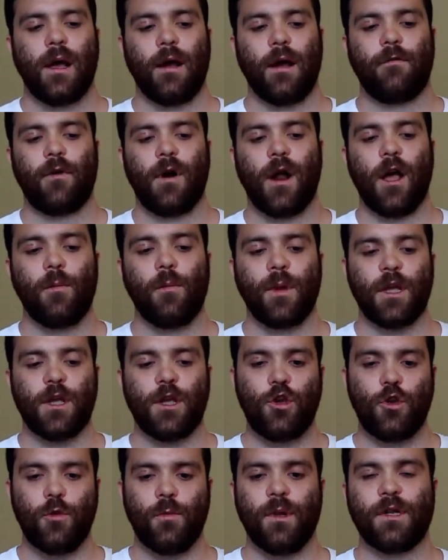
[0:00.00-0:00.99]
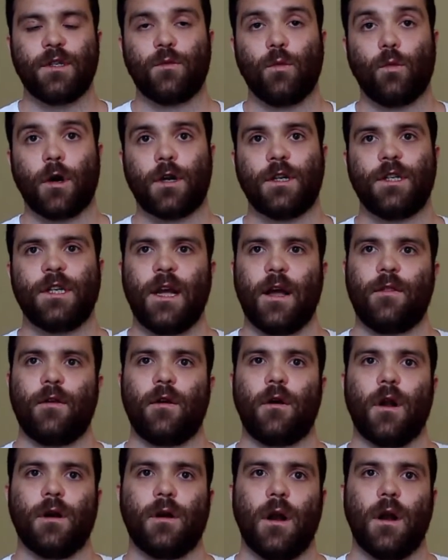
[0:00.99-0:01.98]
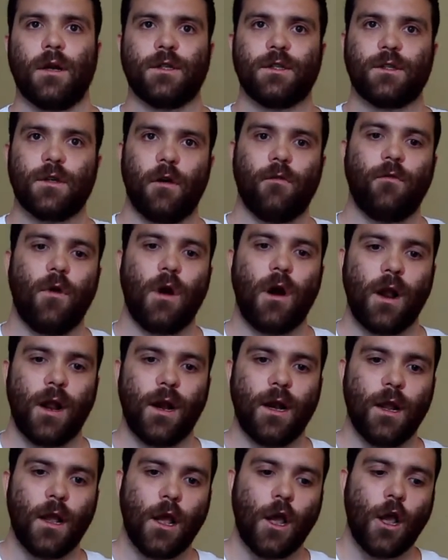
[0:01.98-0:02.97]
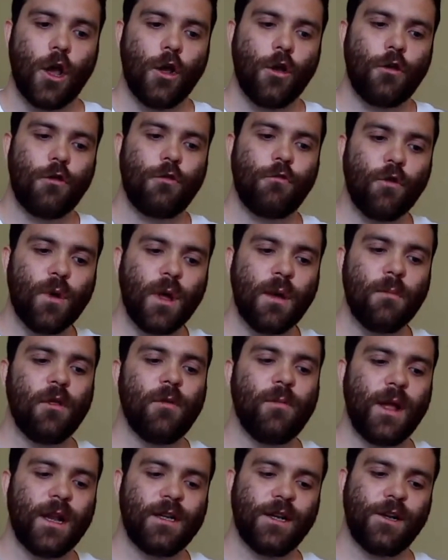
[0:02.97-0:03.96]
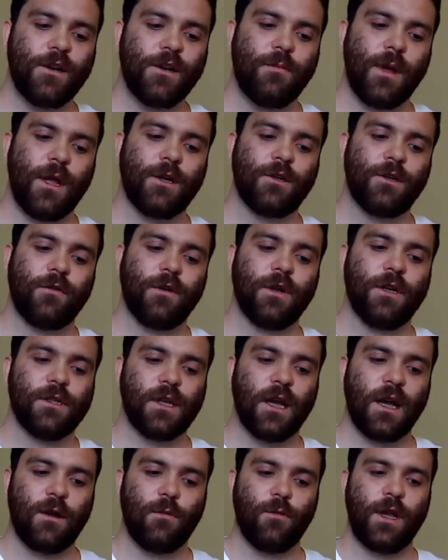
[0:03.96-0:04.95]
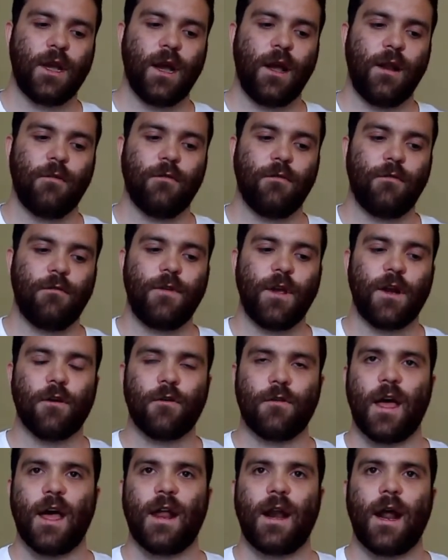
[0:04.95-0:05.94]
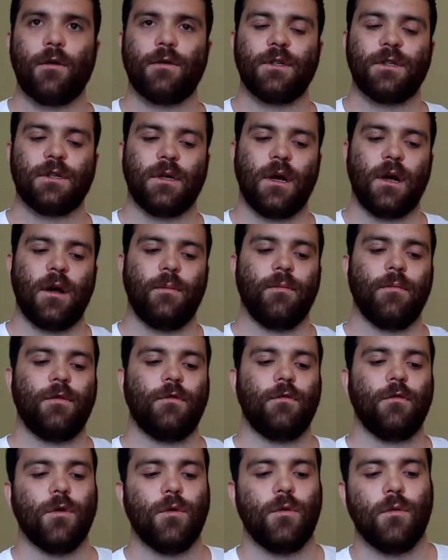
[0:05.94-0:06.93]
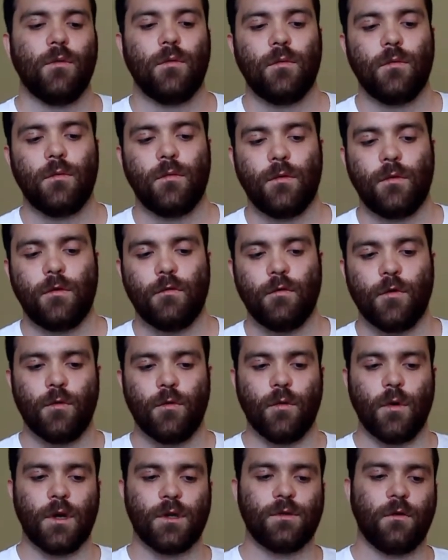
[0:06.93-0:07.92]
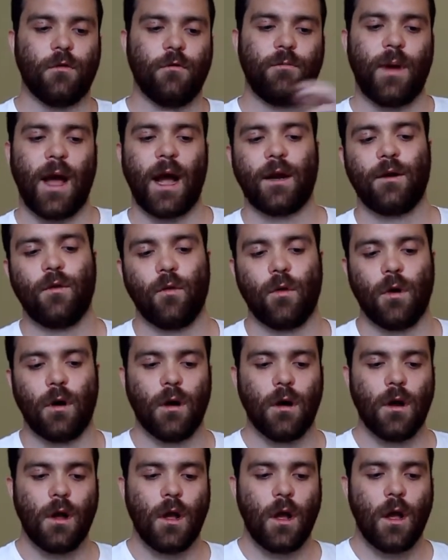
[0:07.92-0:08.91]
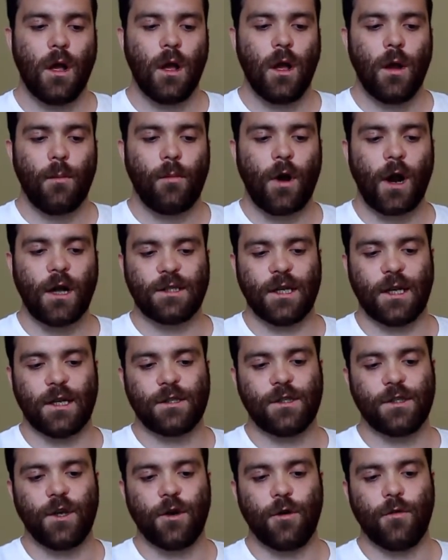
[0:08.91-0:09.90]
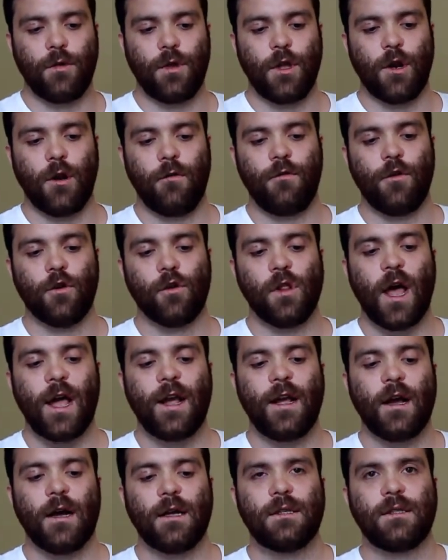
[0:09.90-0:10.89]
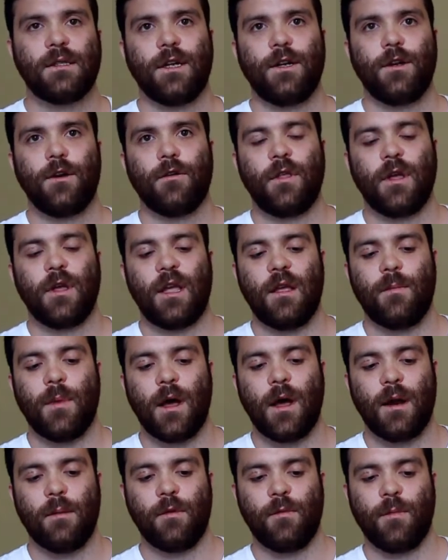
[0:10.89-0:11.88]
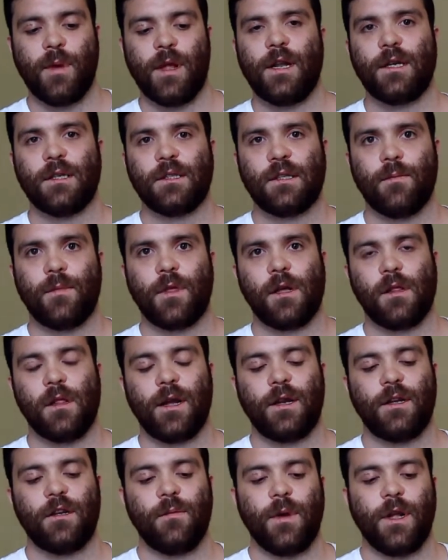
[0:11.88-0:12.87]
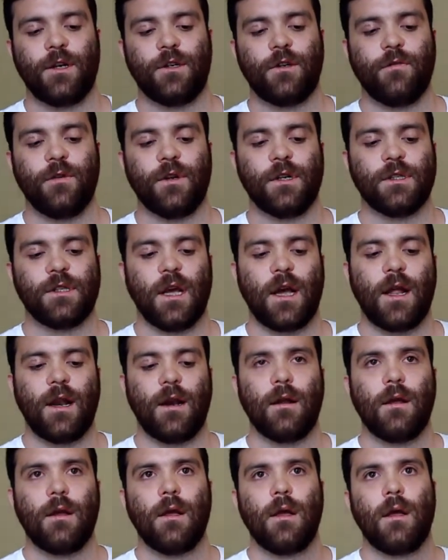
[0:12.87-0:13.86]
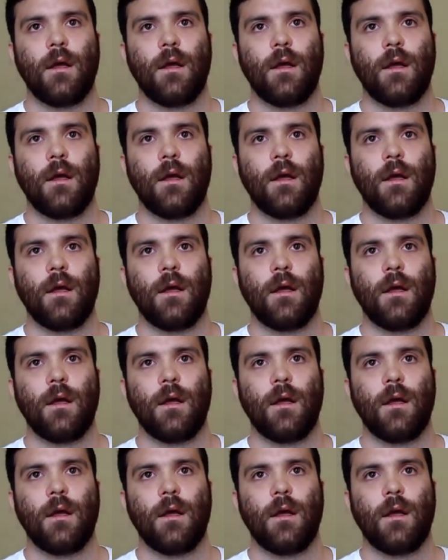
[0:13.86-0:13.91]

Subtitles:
for helping humans work together on software. And through implementing domain-driven design, we kind of figured that out through a sort of backdoor process. So, if you're like us and you're thinking about implementing something like domain-driven design,